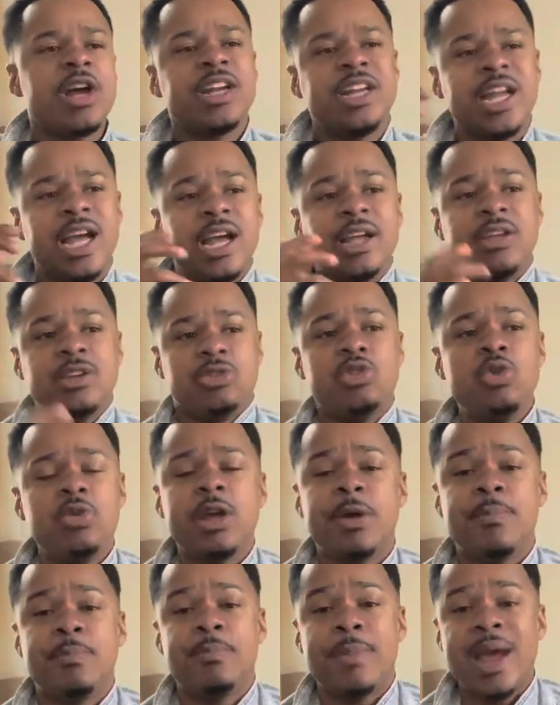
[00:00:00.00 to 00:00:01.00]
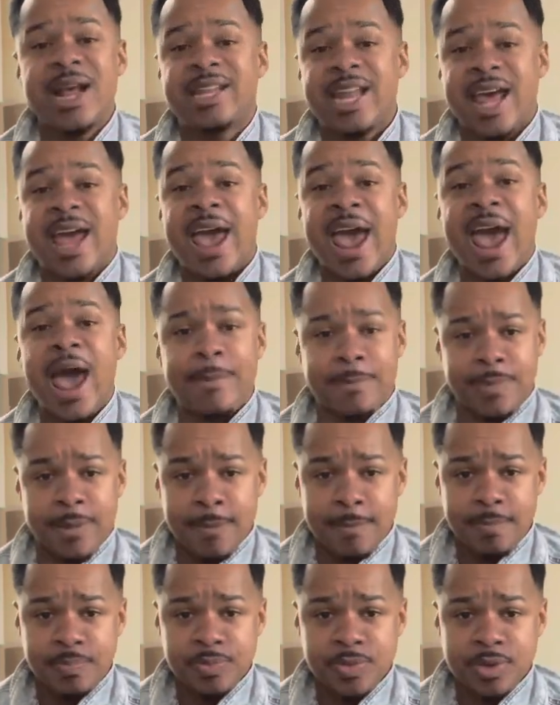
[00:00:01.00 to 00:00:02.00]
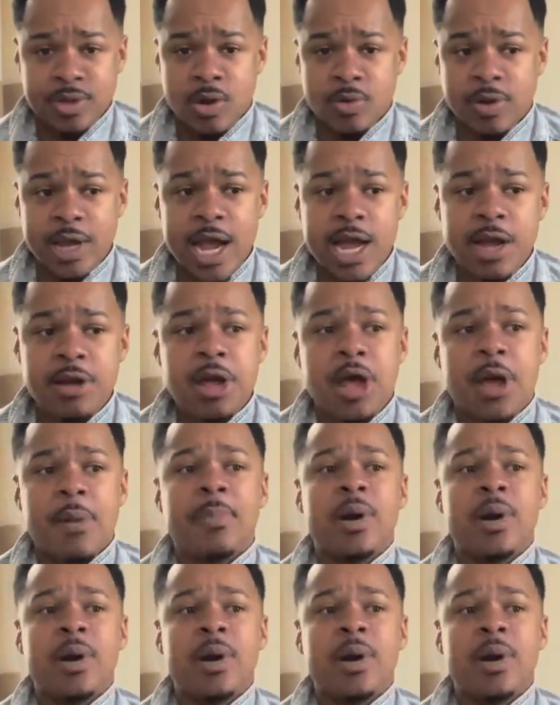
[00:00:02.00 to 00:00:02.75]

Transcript: then you can make that happen, okay?